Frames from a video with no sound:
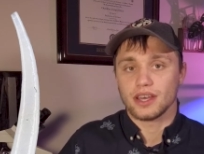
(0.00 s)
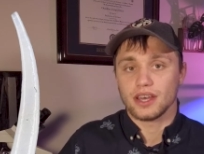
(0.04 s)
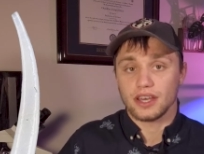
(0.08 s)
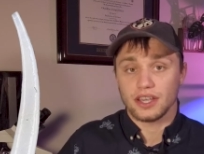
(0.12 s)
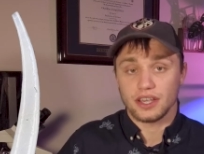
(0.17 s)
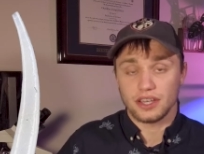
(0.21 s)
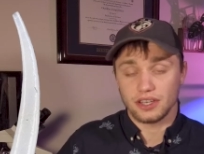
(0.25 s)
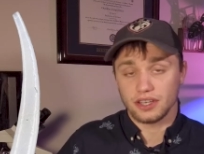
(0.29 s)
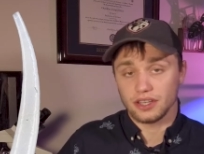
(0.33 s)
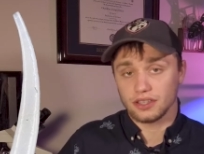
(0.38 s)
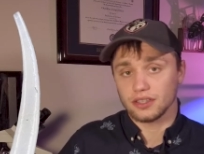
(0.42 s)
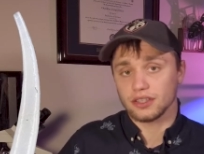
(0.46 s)

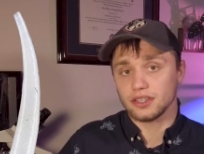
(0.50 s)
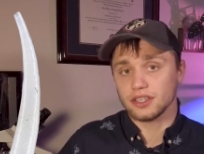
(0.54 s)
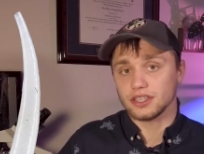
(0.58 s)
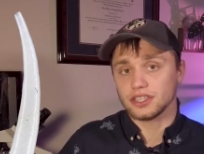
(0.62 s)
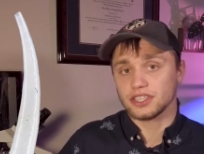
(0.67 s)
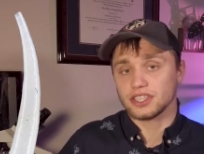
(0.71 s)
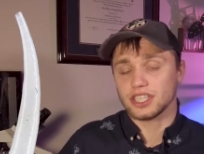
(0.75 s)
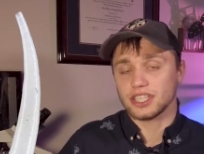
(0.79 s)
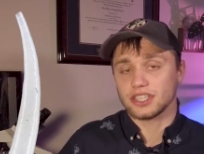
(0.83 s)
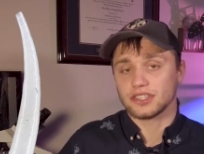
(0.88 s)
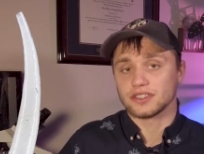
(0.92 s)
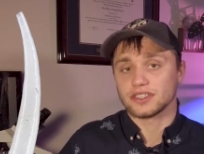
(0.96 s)
Gadilida
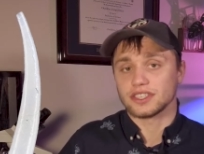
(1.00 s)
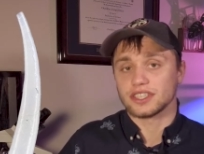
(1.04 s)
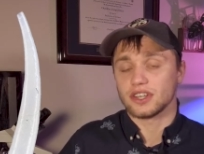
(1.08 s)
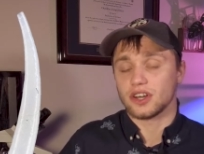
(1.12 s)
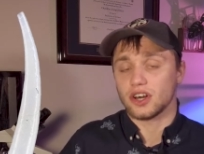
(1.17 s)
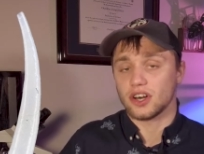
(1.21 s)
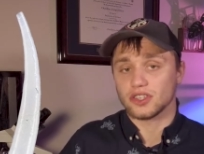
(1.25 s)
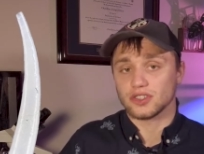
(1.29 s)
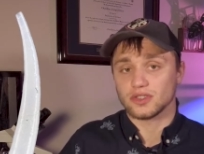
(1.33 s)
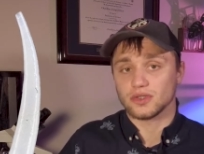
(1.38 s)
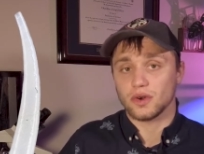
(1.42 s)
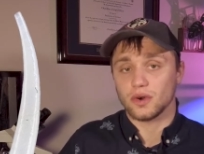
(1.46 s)
shells can
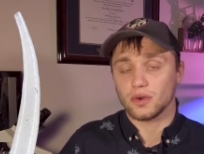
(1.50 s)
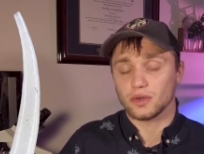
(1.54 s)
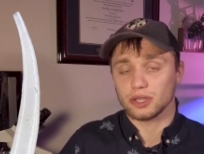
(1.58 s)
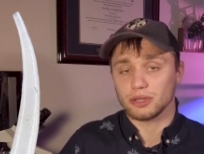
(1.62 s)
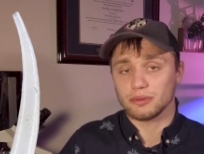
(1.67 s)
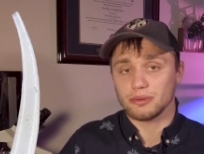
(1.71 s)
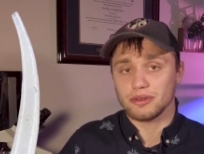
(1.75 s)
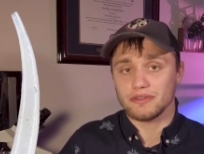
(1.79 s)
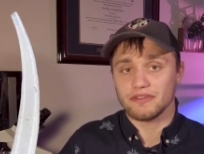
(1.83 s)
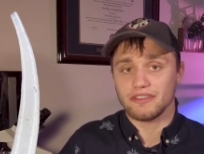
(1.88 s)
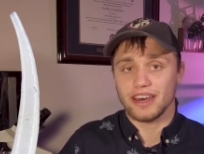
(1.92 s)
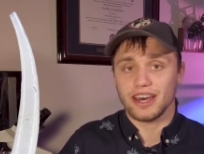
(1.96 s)
also only
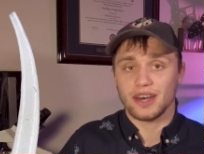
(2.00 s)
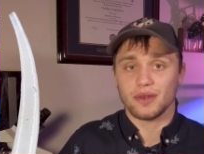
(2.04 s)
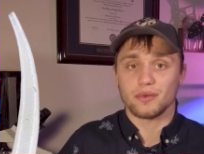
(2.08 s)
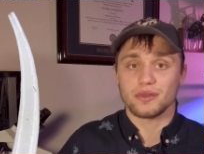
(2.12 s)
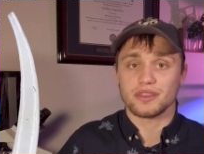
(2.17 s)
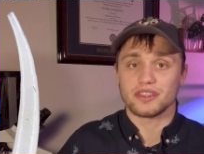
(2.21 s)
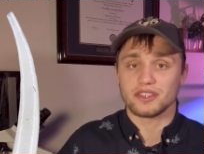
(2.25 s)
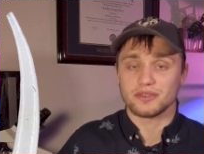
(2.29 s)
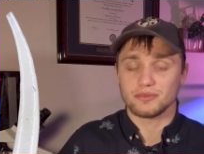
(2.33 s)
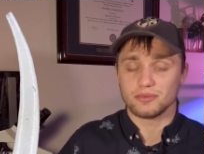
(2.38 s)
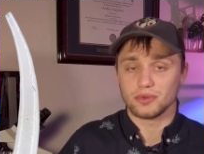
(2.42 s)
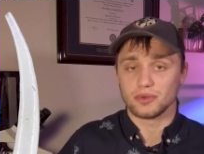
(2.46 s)
be found
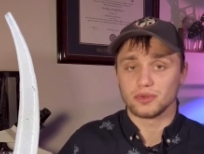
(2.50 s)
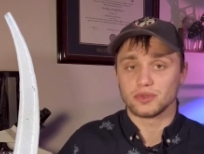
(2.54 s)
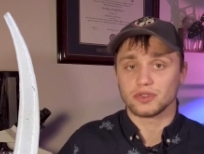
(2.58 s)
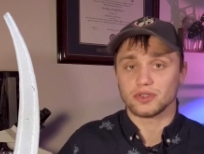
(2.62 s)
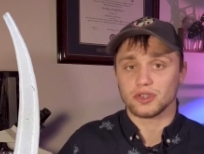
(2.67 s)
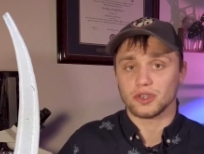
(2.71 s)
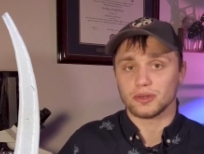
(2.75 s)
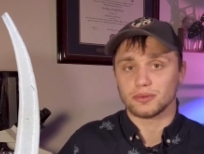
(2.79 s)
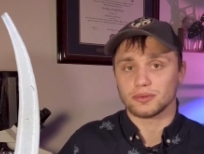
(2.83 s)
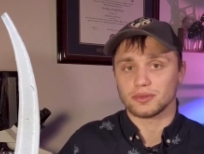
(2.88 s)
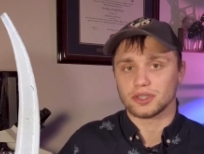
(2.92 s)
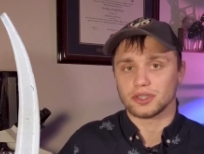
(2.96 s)
with smooth
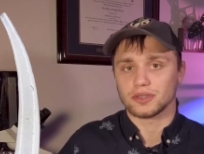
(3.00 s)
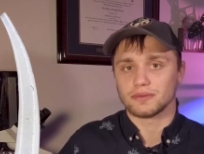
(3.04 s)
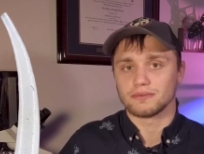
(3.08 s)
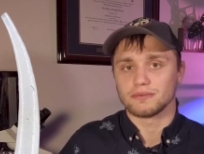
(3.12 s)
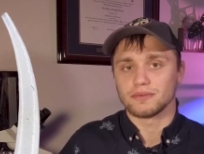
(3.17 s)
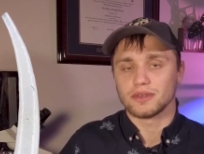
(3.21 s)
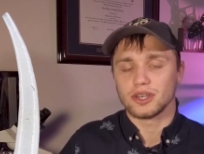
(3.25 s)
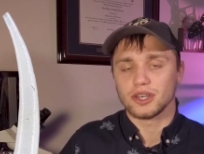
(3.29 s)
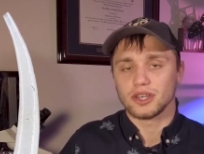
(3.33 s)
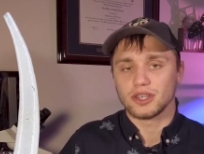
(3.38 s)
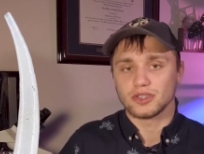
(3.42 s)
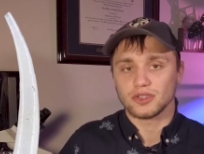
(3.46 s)
sculpture,
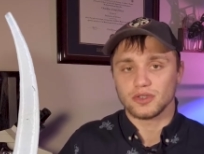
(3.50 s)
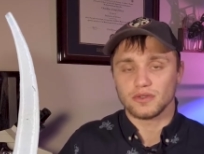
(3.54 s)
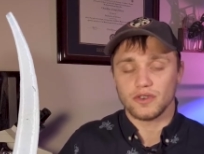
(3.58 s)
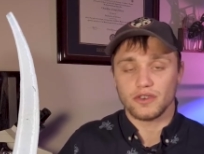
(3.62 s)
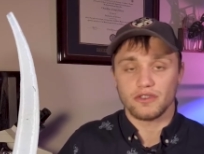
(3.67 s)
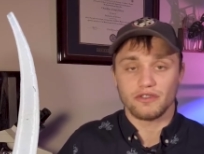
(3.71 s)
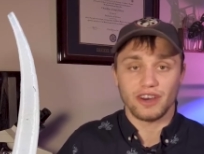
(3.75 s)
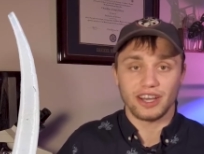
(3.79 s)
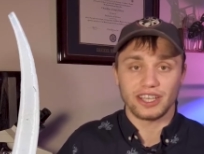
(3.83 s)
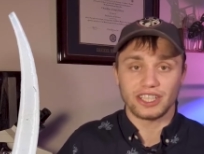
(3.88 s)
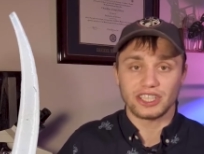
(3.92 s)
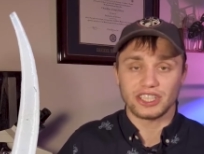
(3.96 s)
so if you
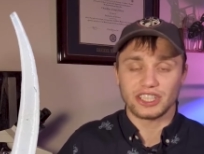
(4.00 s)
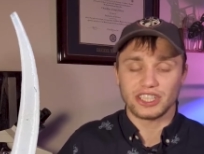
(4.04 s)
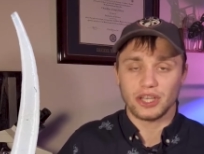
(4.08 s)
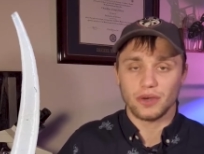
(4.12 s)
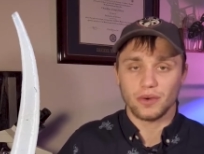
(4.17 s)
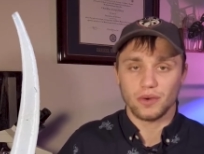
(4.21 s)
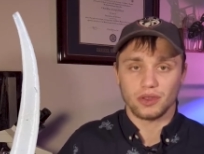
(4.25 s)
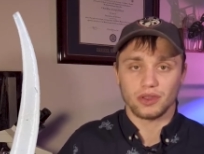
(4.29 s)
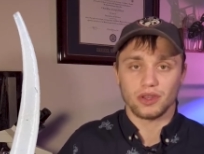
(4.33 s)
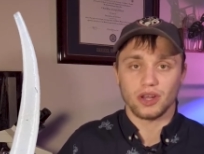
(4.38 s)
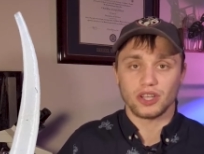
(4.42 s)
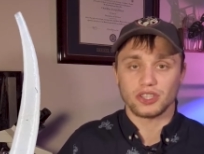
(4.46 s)
find a
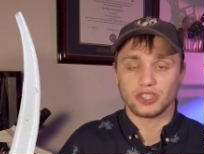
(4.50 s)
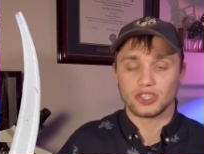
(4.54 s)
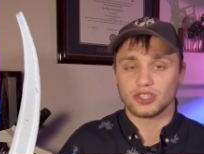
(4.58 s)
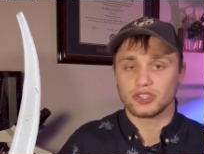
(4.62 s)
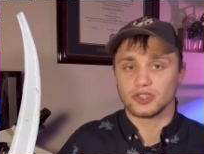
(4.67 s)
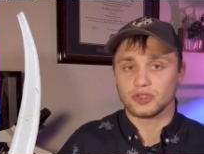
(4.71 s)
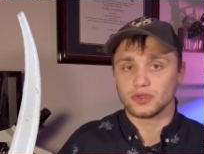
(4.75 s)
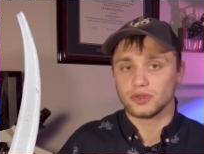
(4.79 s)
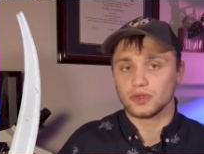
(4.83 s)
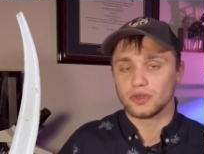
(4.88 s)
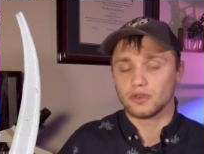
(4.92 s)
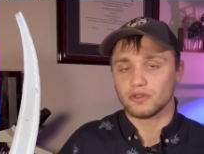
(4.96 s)
shell with
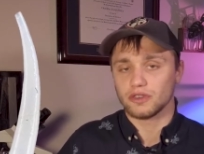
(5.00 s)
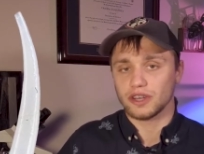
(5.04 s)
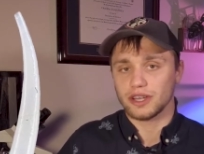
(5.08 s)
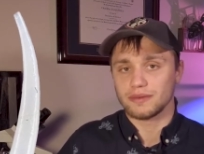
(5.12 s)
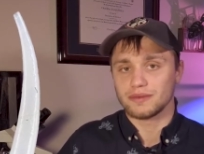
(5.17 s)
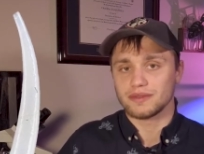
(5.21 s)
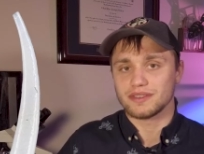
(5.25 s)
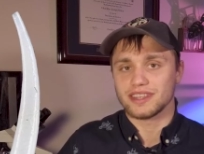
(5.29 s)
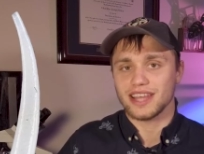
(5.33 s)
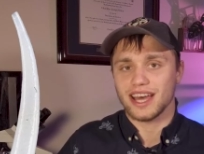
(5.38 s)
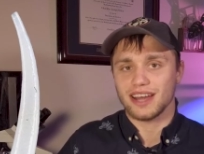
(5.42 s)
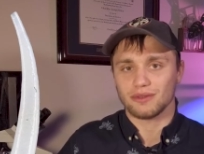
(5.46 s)
longitudinal
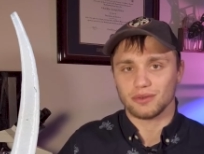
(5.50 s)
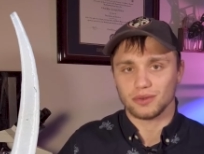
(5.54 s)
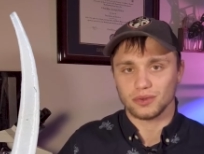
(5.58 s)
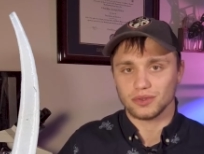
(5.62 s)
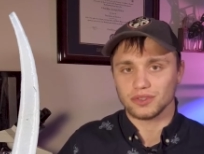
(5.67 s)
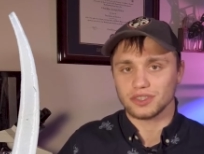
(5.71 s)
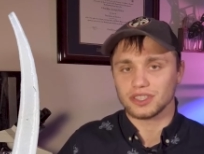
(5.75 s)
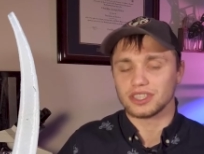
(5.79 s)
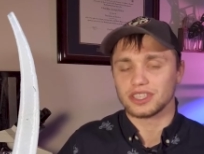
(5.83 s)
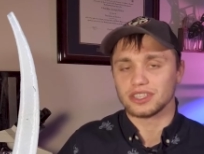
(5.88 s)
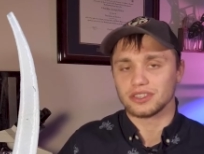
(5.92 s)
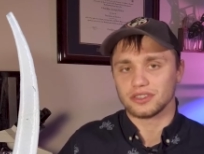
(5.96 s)
ribs, that
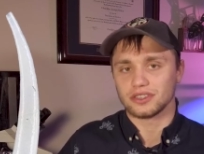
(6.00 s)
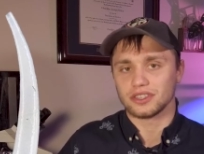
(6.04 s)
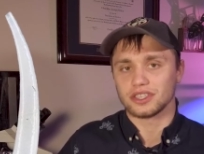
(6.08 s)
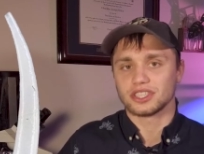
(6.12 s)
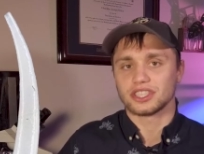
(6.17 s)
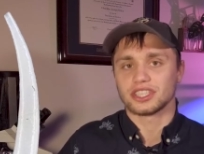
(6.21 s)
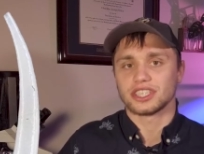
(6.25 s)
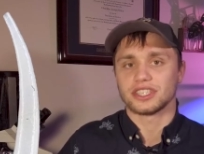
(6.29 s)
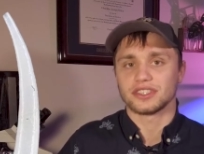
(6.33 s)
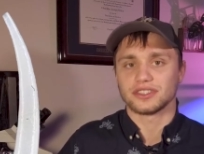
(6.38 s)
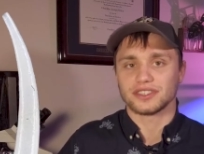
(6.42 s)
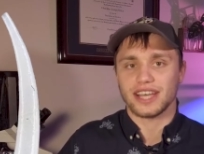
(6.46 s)
rules Gadilida
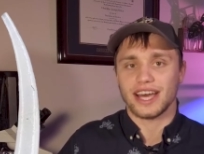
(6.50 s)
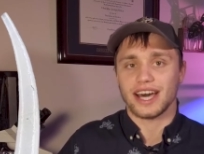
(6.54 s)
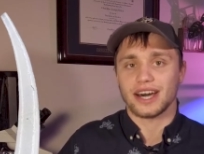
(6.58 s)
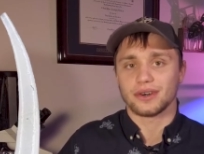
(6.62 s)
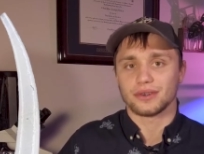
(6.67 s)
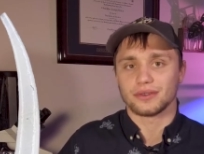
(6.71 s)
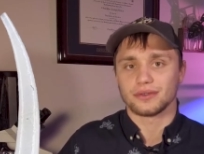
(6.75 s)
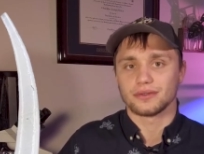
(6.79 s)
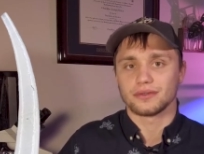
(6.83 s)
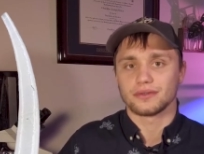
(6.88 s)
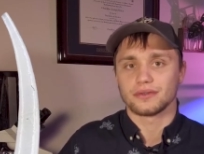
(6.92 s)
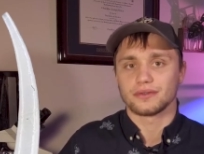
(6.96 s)
shells
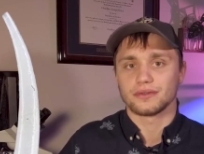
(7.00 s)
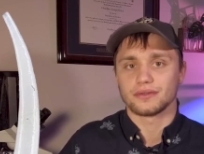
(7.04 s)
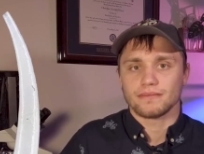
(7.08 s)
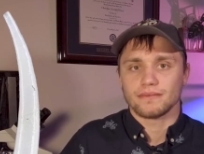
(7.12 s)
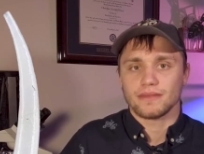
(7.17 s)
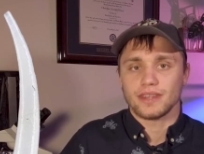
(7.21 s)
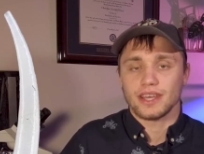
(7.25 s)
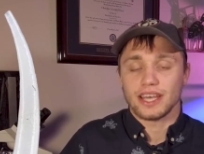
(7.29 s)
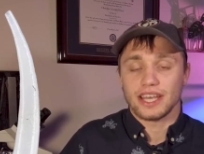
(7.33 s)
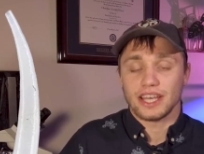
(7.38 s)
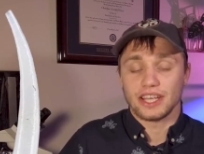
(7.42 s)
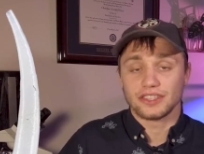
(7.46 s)
out.
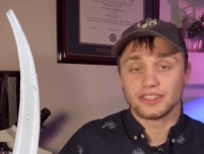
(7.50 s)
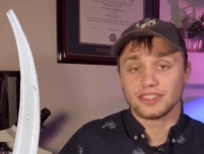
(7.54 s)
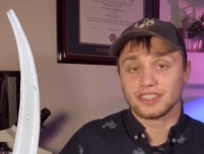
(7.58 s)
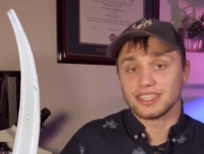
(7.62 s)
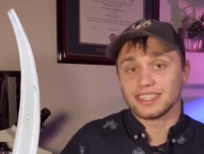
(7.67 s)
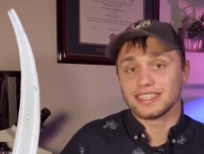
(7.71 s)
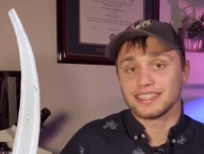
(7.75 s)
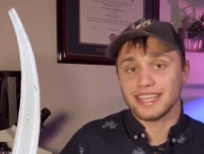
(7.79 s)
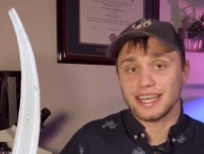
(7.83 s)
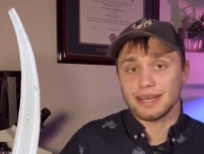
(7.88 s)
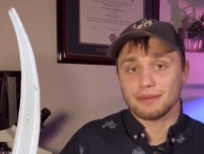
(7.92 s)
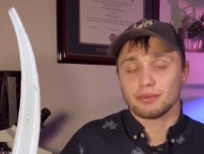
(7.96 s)
Here's an
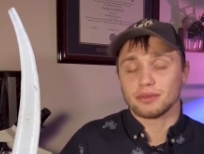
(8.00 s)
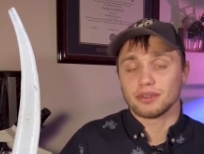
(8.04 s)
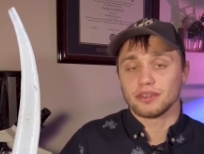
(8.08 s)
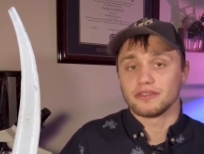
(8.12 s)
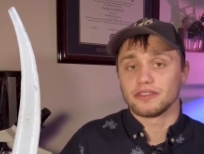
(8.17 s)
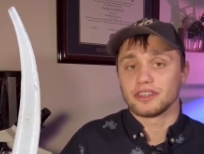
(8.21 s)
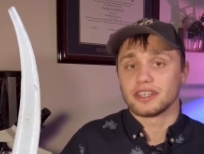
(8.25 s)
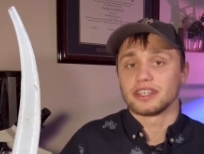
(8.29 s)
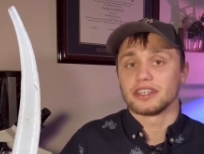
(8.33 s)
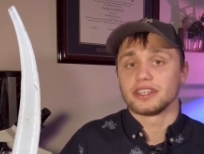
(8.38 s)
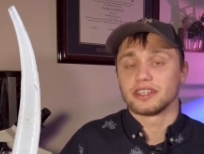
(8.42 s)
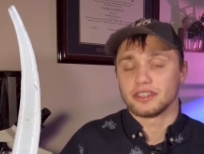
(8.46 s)
example of
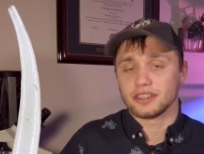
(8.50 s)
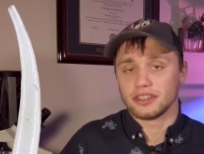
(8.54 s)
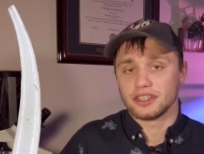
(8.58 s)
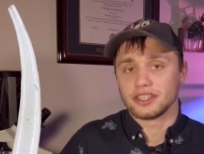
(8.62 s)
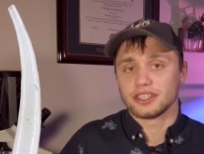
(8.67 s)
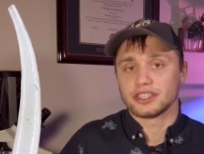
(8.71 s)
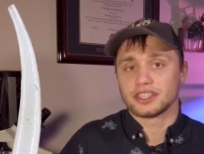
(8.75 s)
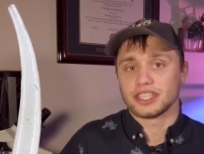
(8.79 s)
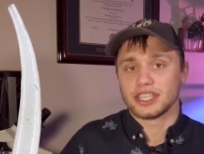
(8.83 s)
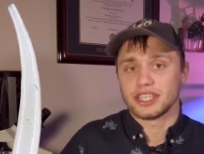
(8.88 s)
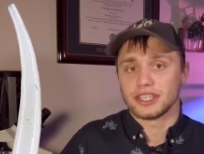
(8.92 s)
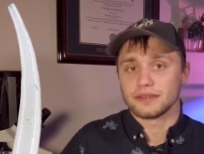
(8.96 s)
a
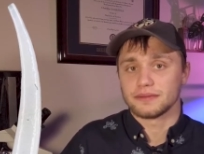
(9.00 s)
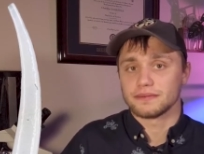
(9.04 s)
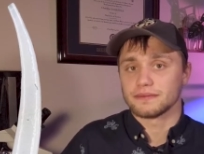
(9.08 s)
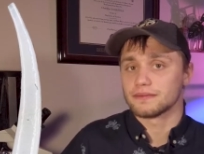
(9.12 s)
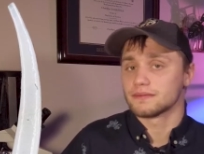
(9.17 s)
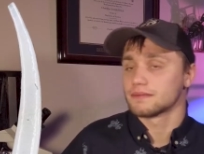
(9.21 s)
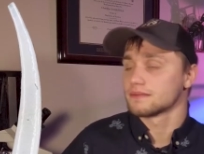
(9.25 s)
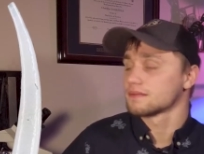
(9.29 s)
Gadilida shell.